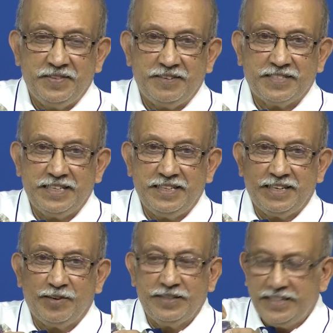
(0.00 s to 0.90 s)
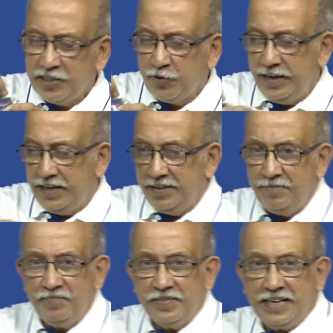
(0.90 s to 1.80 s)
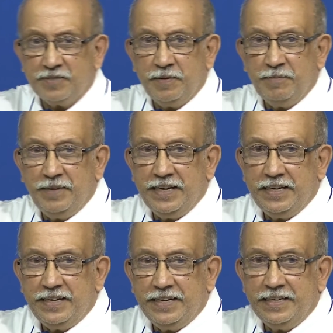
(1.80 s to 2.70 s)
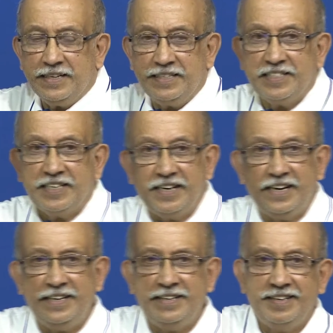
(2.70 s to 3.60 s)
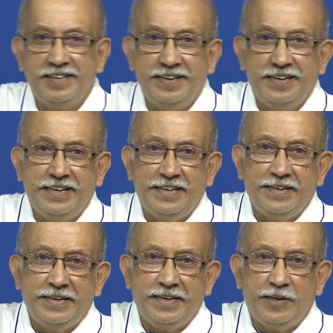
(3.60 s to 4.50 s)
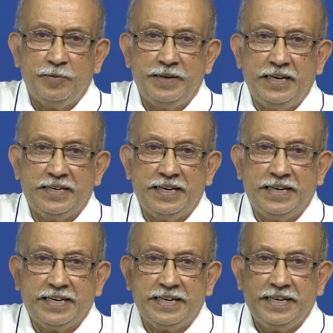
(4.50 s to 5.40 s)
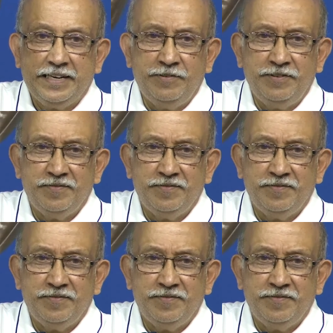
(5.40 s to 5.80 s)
You seen that. Now, this quill has been made intentionally to be a little decorative,